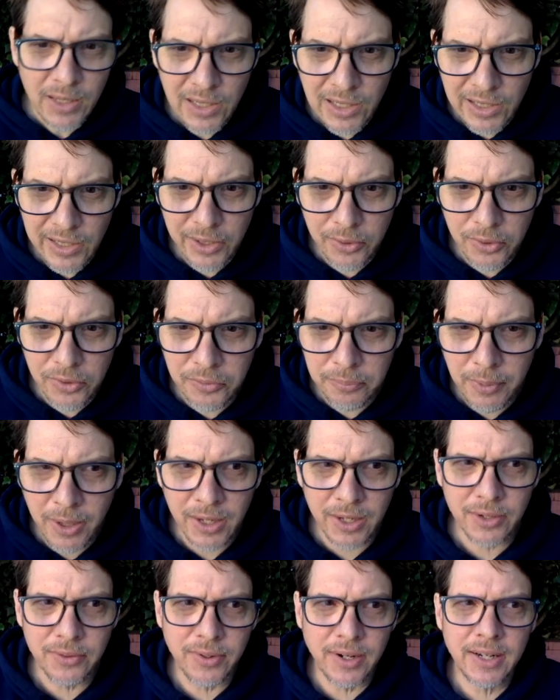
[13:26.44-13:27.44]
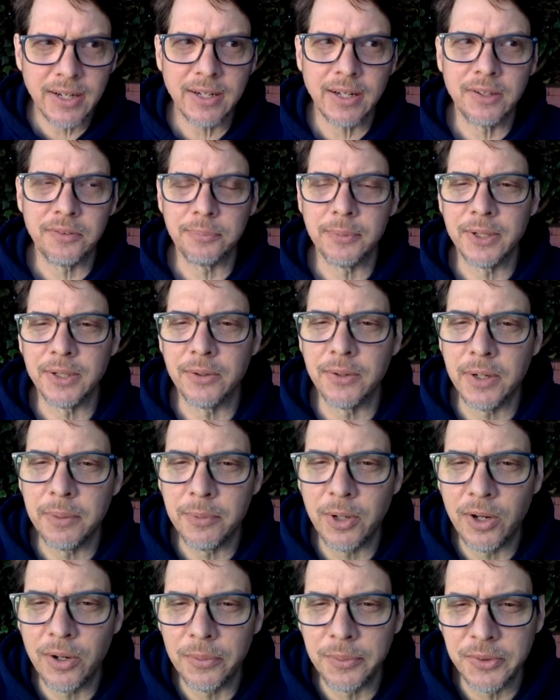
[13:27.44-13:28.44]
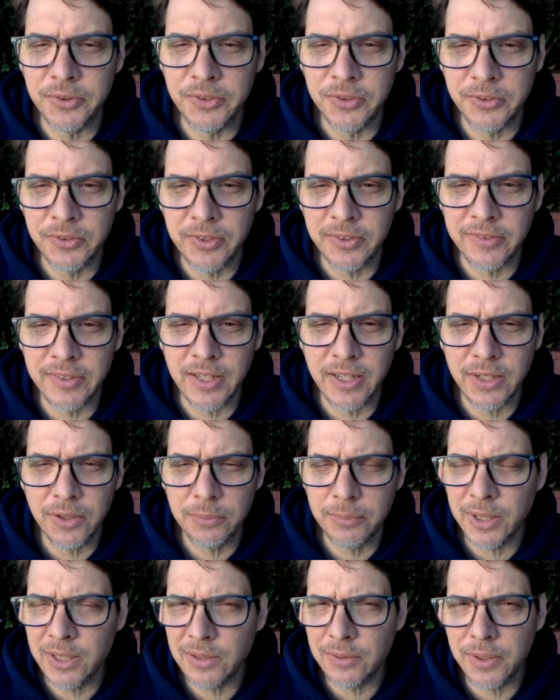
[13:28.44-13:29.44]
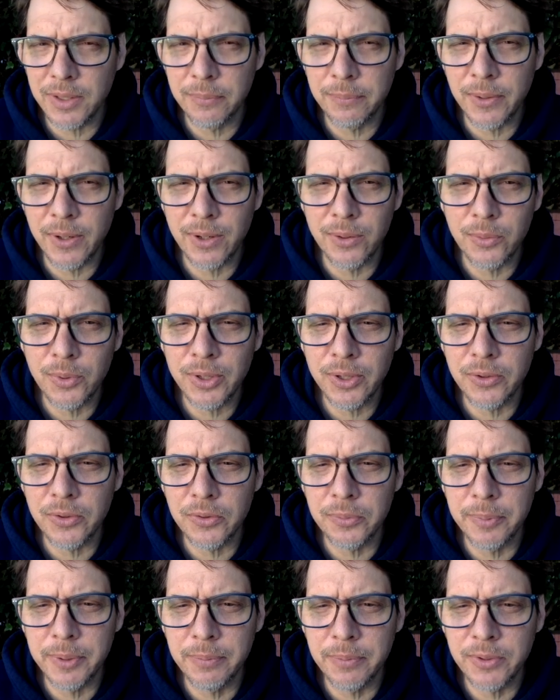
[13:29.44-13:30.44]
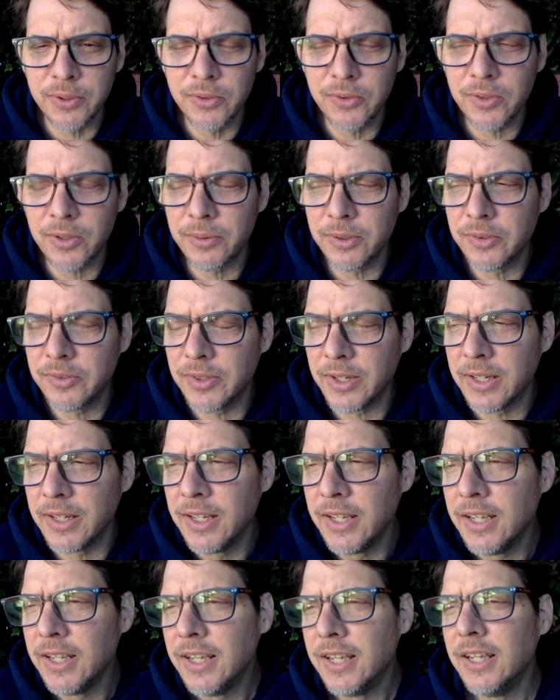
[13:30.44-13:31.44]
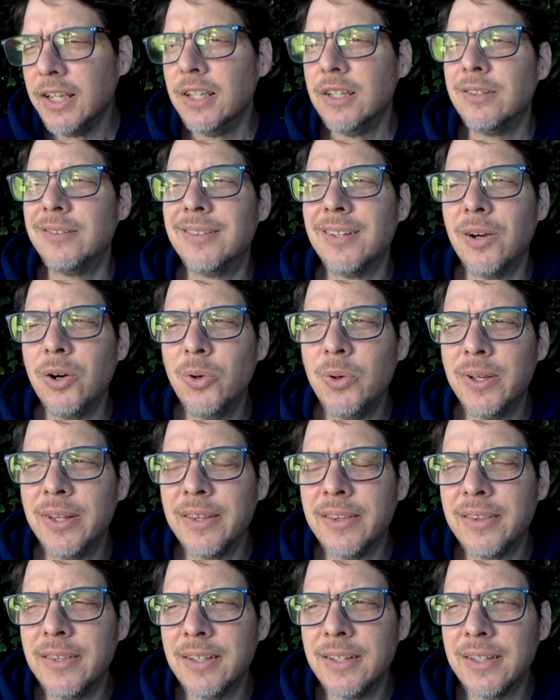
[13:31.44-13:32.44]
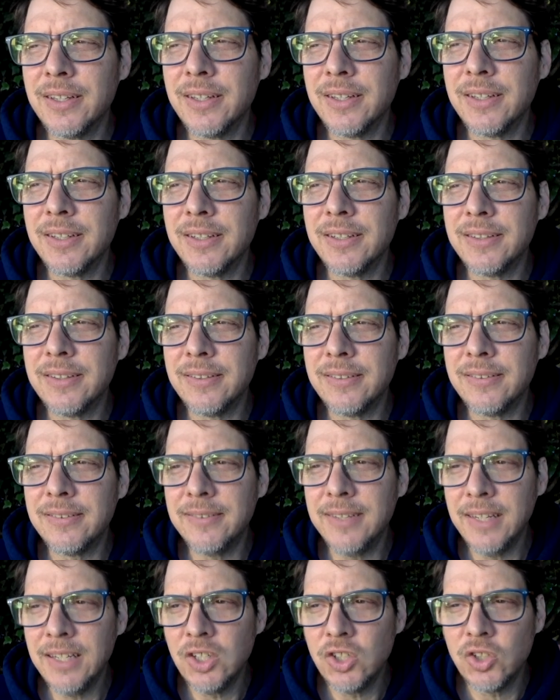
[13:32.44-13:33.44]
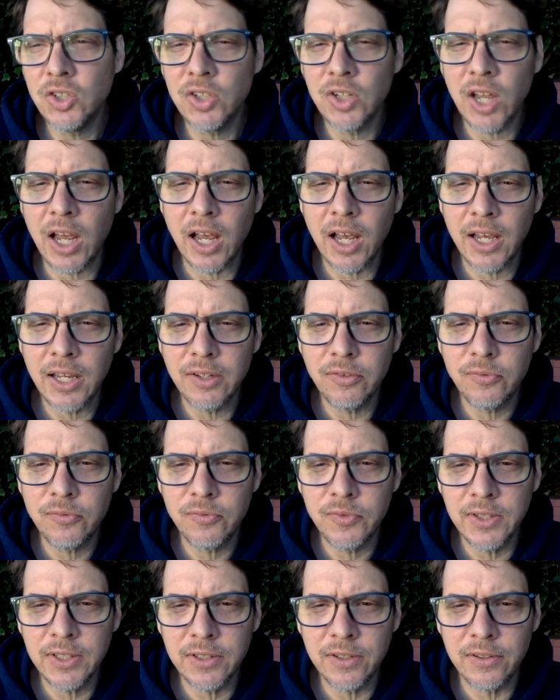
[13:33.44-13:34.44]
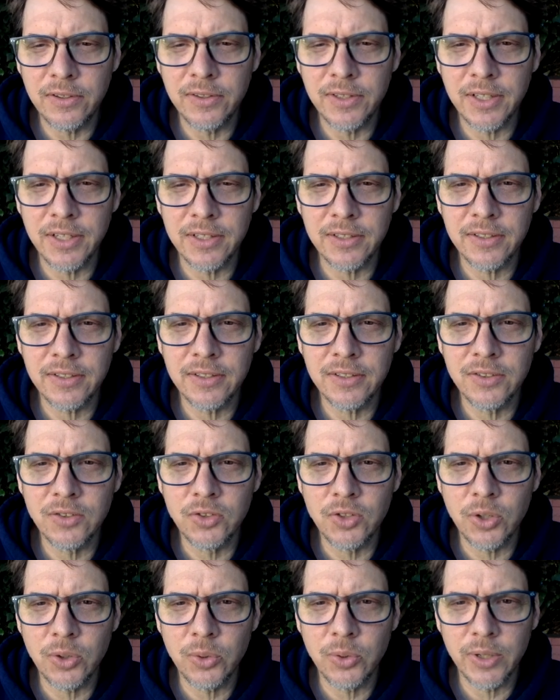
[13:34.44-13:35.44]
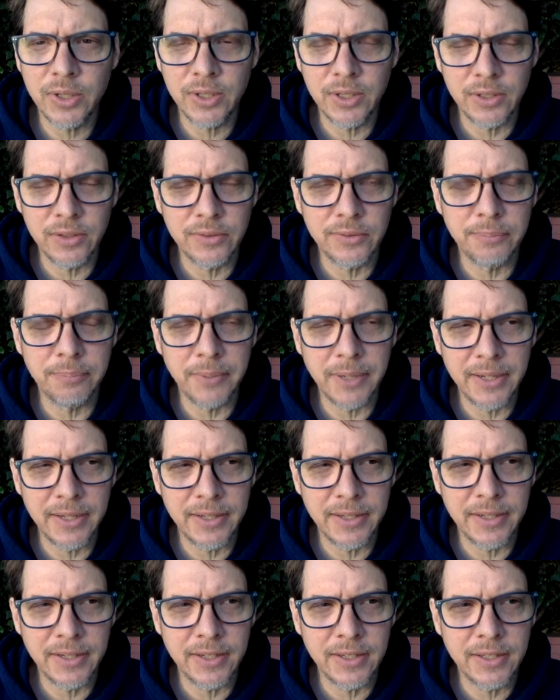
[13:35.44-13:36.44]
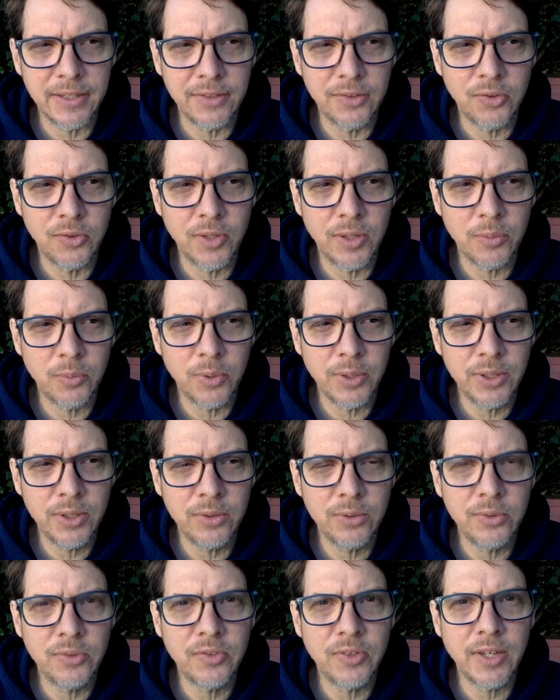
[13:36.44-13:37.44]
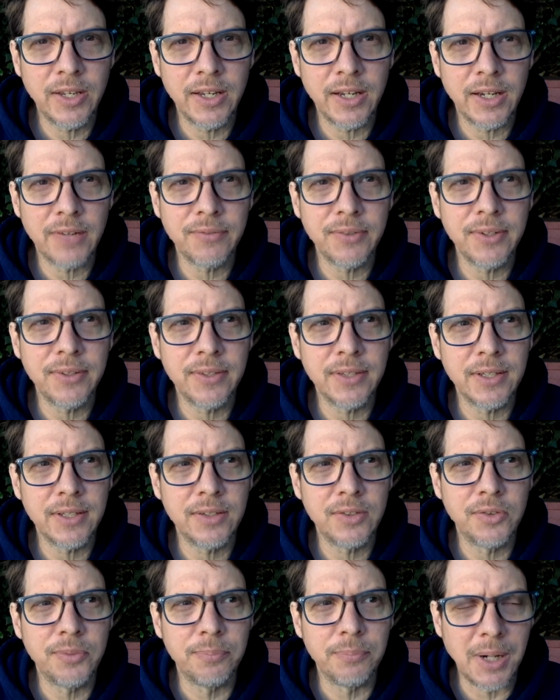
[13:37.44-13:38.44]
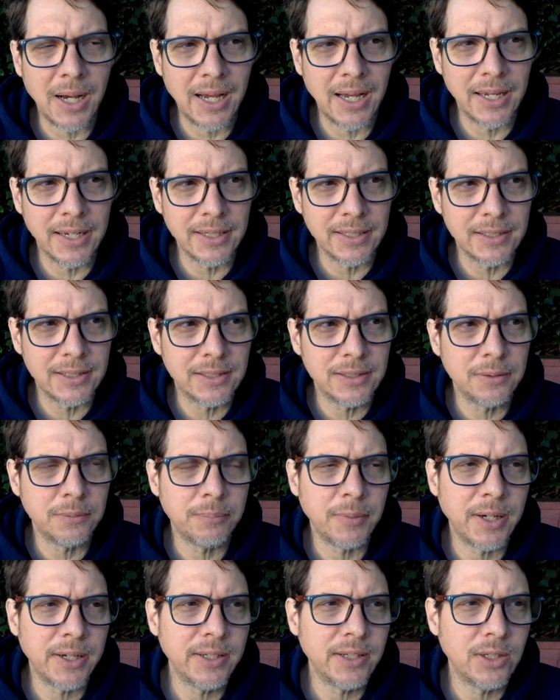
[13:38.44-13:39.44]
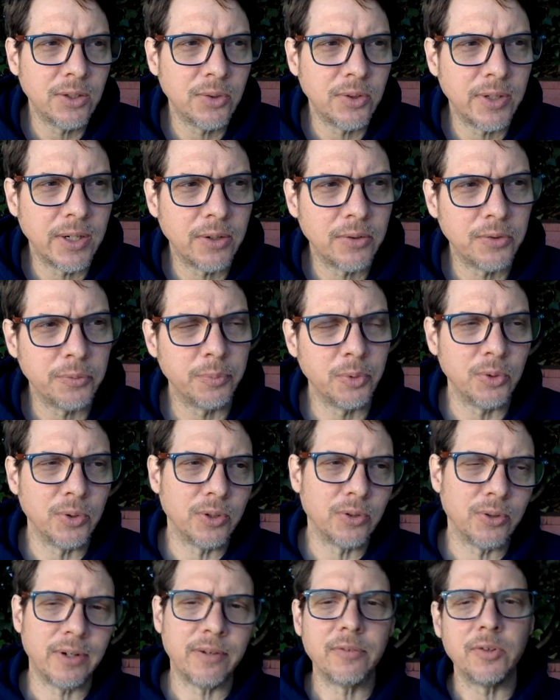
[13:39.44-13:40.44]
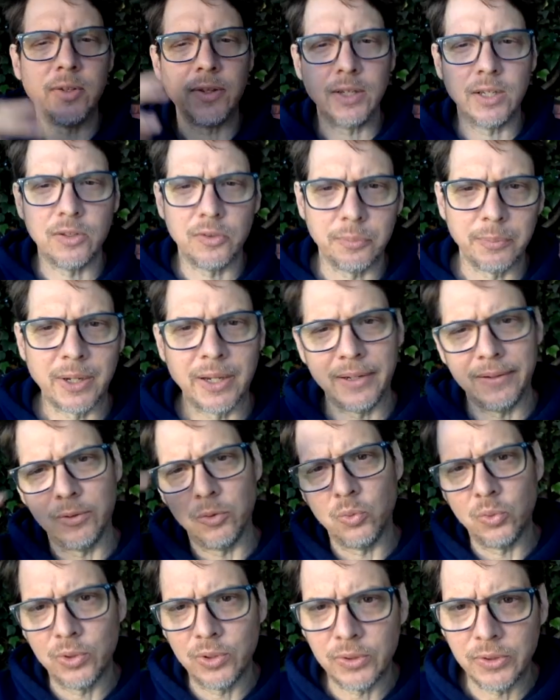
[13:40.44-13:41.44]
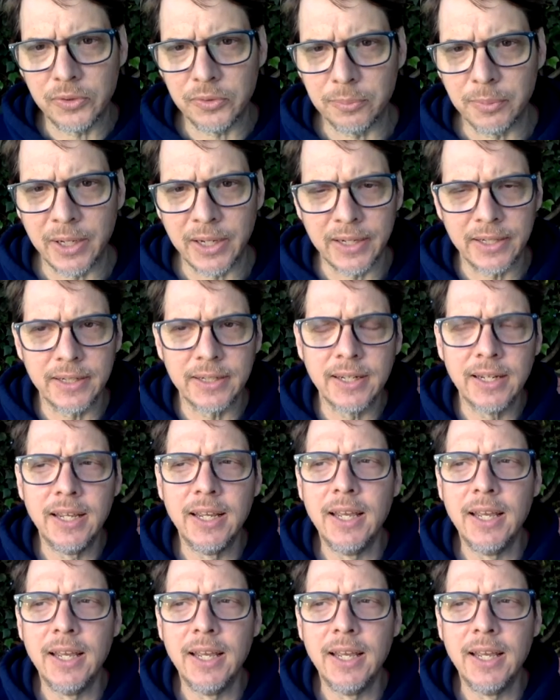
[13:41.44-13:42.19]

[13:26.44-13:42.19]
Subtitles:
Clear as mud, right? As my grandma always used to say, or my grandpa, or one of those people used to always say. So the distinction I feel that Dogen is making is that when you say everything is mind, your mind here and now is Buddha, or everything is mind, the world is mind,